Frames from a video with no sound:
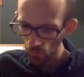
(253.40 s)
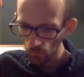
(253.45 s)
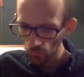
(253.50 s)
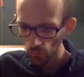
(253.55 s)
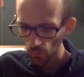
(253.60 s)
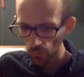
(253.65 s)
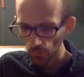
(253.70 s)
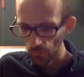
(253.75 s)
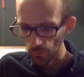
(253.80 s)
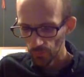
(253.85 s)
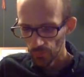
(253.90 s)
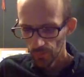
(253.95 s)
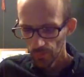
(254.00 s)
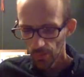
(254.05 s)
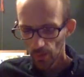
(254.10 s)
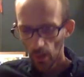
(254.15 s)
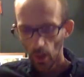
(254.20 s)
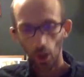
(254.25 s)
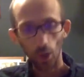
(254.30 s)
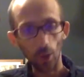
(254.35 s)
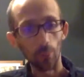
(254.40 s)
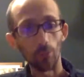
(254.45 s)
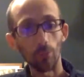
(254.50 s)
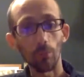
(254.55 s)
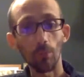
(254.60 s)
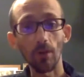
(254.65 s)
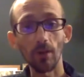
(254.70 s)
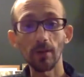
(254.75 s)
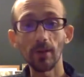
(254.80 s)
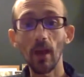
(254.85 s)
So I hope
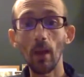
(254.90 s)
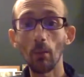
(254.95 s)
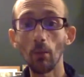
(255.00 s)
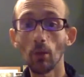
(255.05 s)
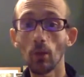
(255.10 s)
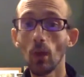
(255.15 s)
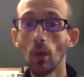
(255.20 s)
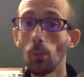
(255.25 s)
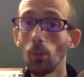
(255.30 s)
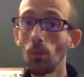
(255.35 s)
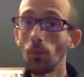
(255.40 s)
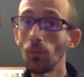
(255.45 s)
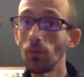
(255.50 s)
to break down a couple